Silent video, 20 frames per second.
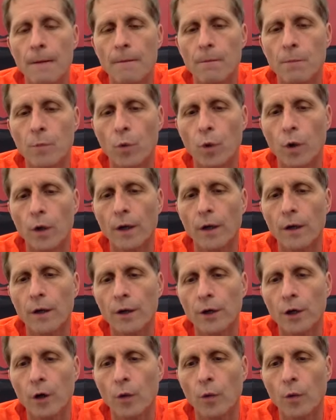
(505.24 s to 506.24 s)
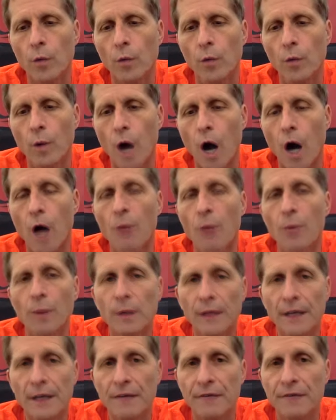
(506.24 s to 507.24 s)
we're going to, you know, our
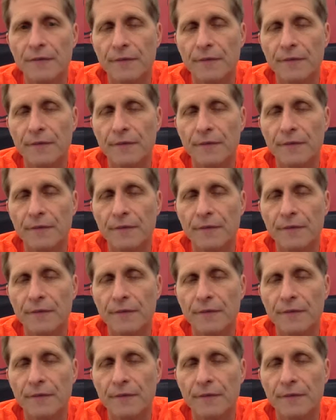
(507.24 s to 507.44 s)
belief